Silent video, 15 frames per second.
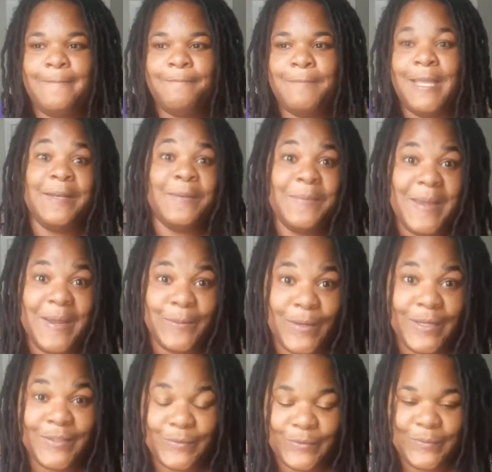In a
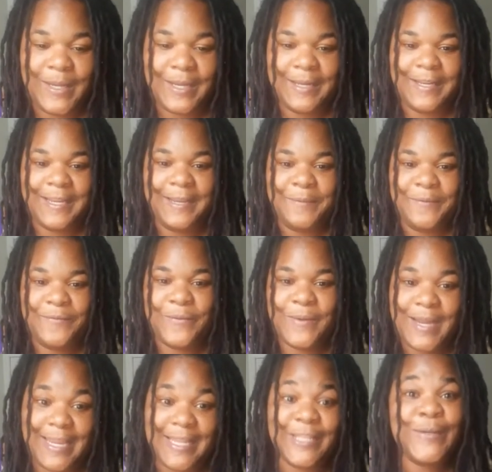retrospect, and again, before
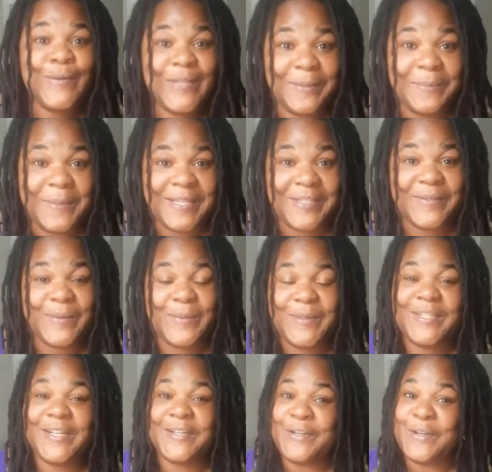I get too deep into it, I
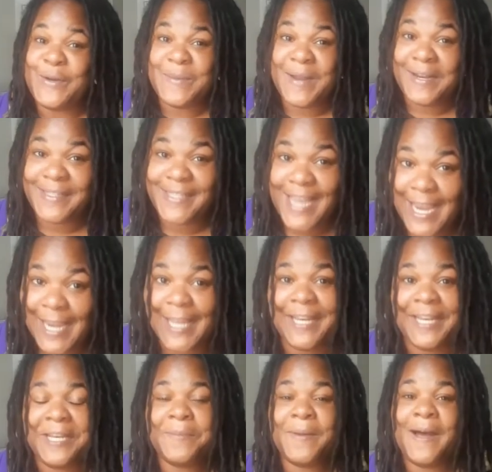want y'all to know I'm not attacking
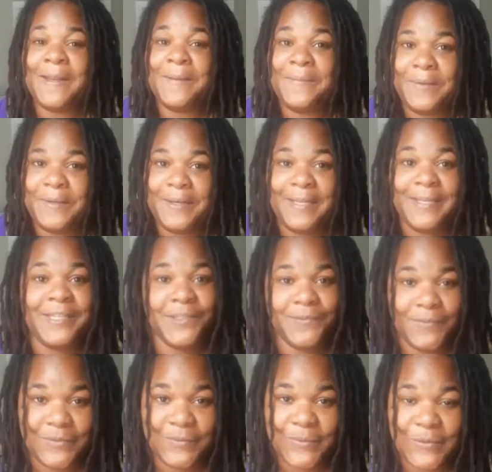anybody, but in
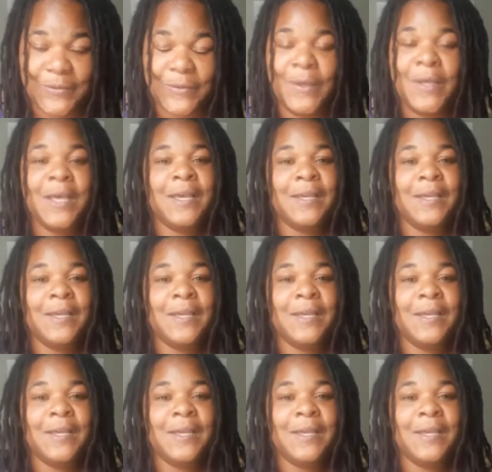Difference World,